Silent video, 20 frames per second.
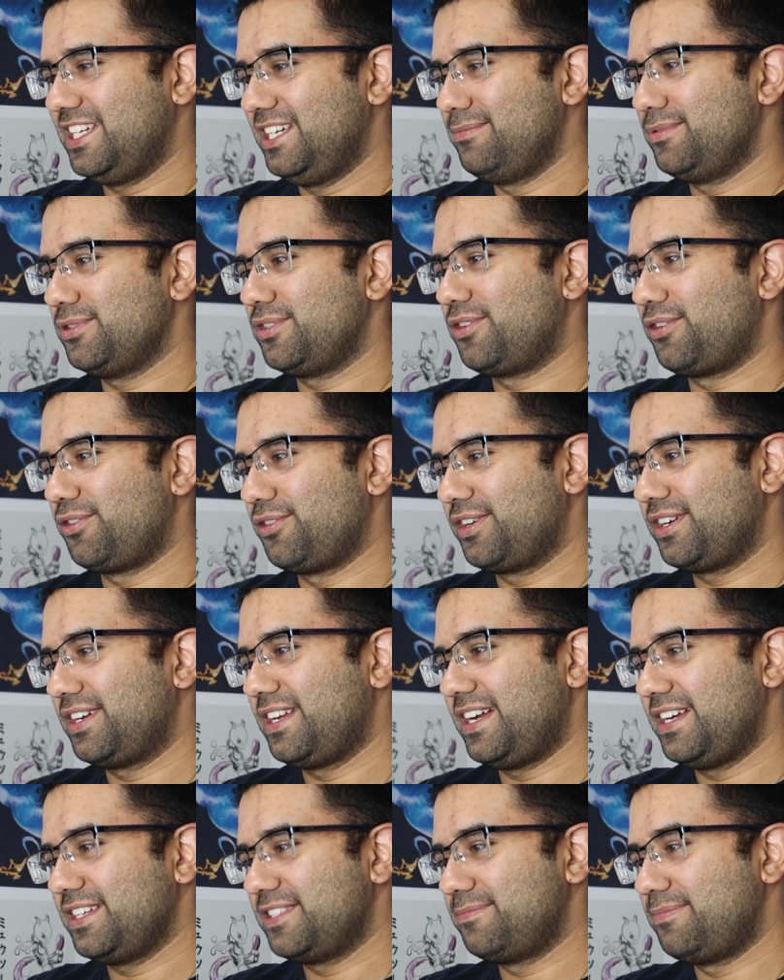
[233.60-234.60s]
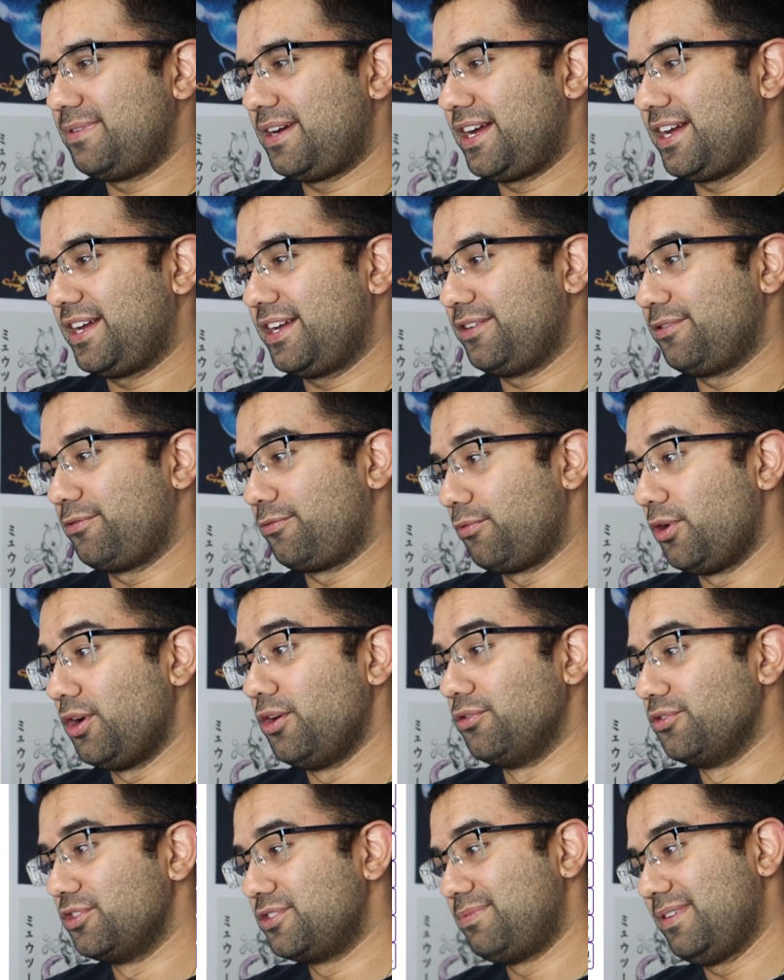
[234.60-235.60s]
table are organized by
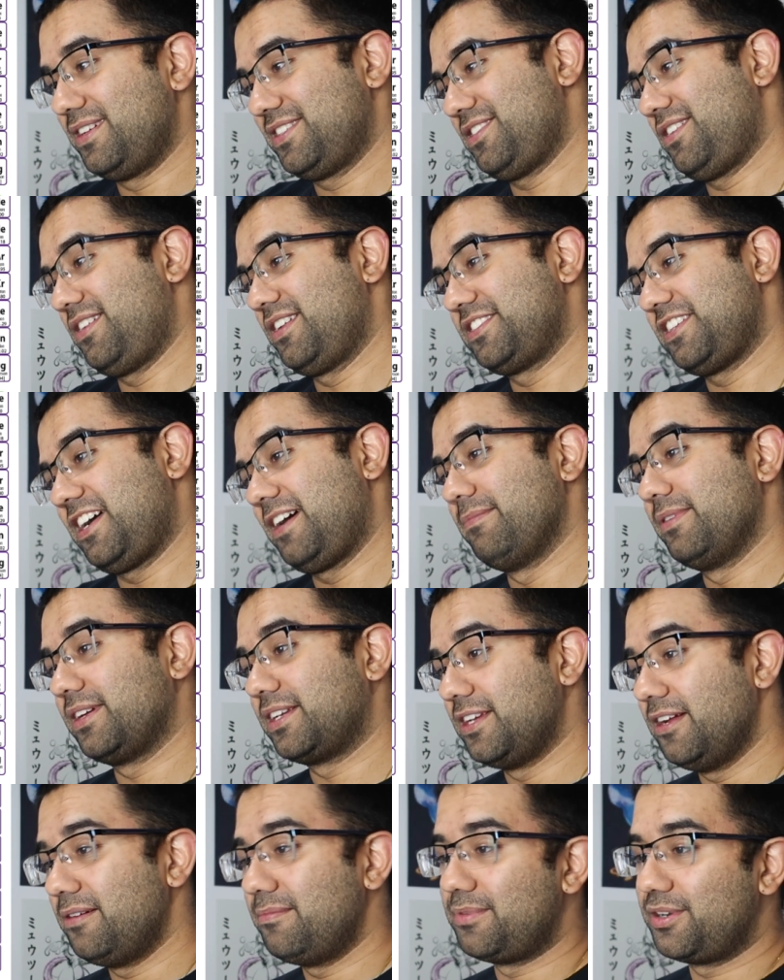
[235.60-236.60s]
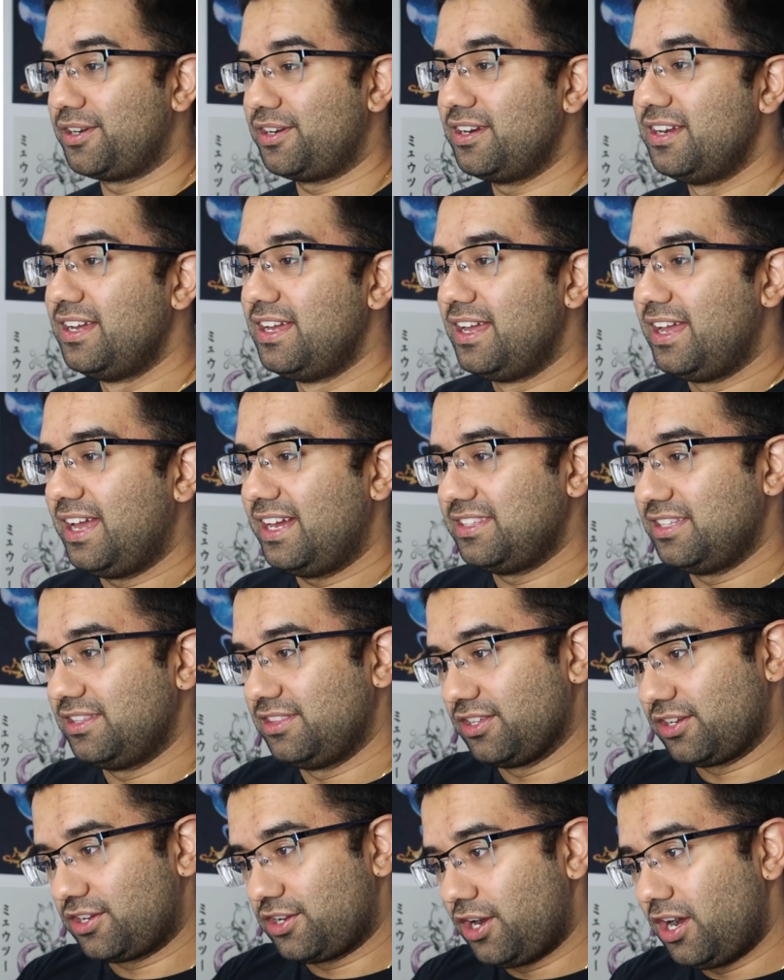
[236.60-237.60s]
rows based on atomic number, and then
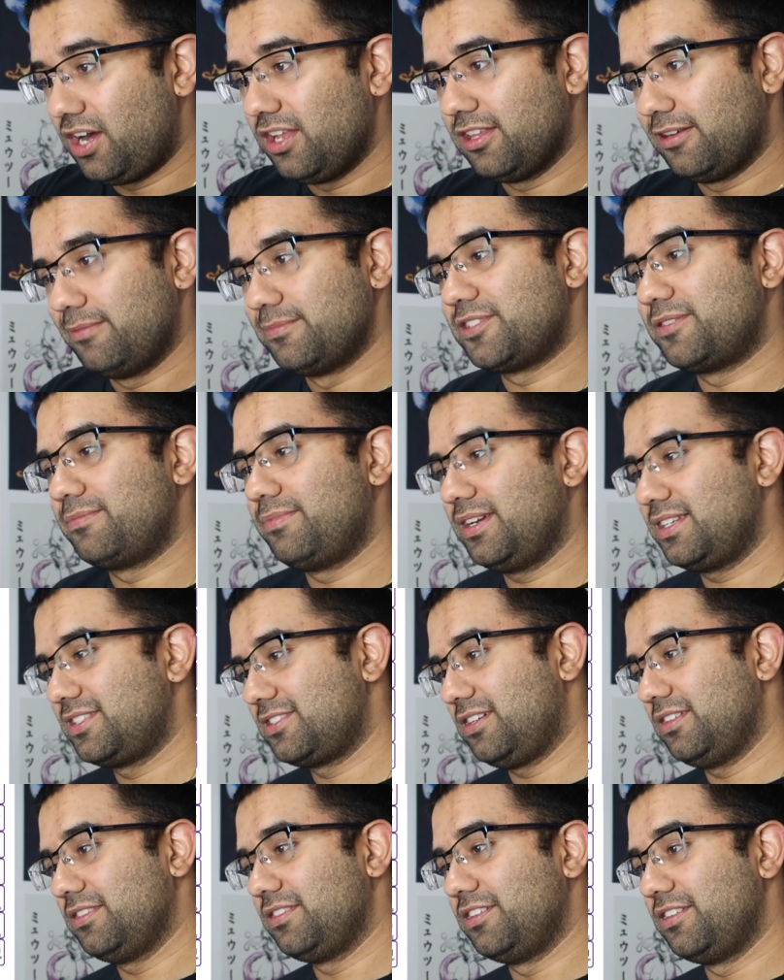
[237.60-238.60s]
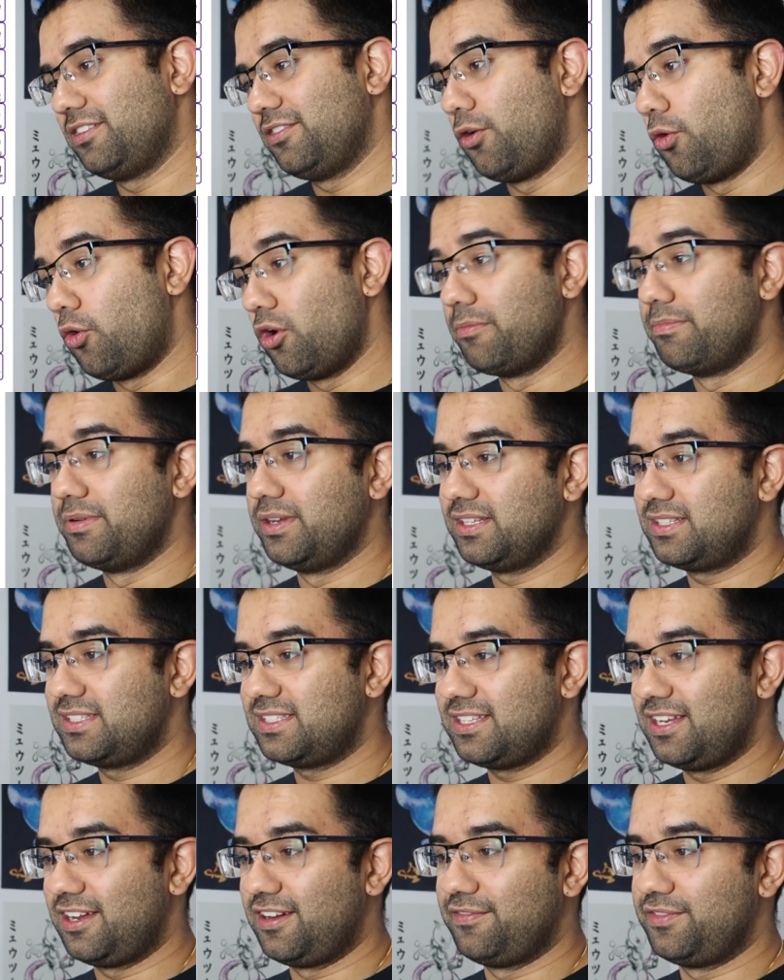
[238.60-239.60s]
the columns are based on the
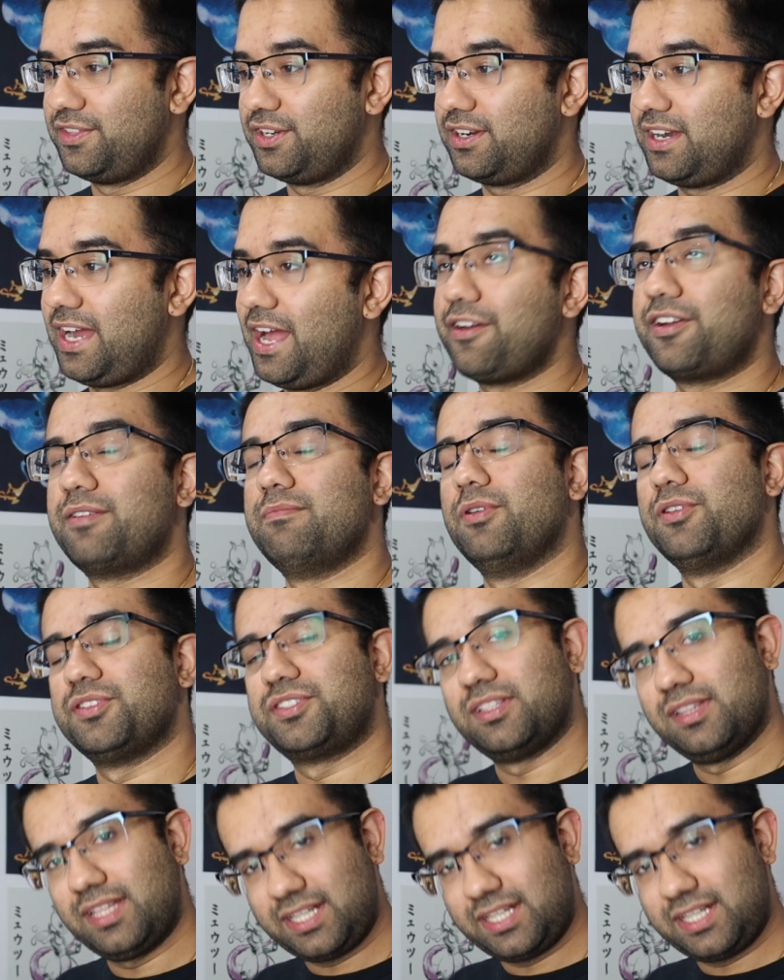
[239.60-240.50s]
orbits of their outermost